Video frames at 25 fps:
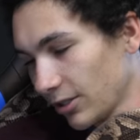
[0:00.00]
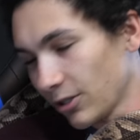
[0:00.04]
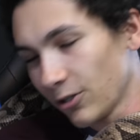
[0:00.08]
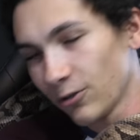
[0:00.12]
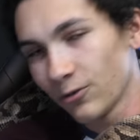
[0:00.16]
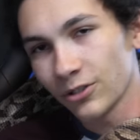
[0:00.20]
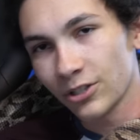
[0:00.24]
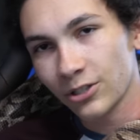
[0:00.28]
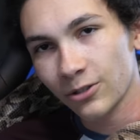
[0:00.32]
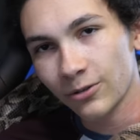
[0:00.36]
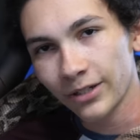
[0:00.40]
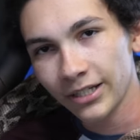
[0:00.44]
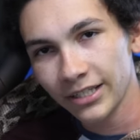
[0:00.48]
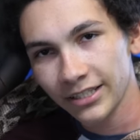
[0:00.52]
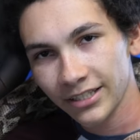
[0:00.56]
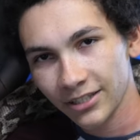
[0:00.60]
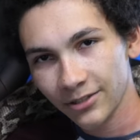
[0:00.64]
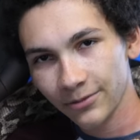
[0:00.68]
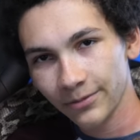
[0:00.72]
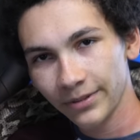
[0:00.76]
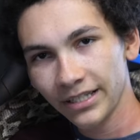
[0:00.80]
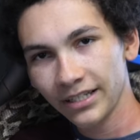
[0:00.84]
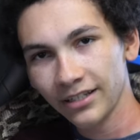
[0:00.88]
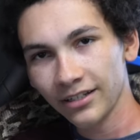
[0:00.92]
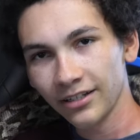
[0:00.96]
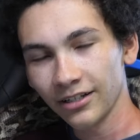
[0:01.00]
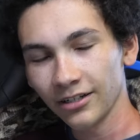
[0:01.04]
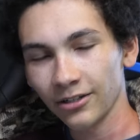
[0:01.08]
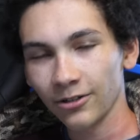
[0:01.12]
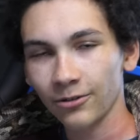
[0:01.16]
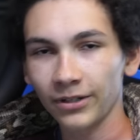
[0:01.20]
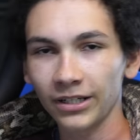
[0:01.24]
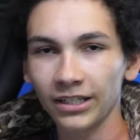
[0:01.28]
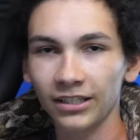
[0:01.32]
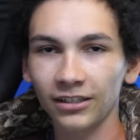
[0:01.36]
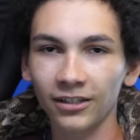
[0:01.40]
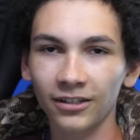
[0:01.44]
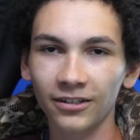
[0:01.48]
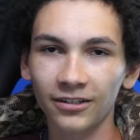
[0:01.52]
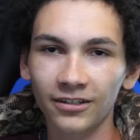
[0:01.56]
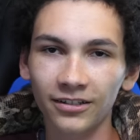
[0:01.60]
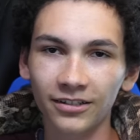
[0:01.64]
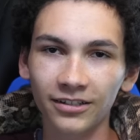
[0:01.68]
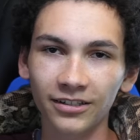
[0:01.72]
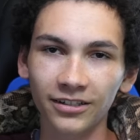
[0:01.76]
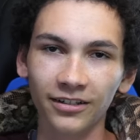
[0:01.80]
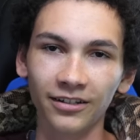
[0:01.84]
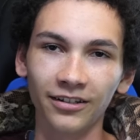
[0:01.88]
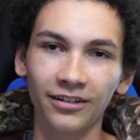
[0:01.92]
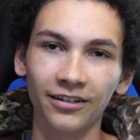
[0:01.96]
who was quite sweet, quite
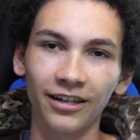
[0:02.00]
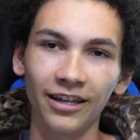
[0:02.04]
large,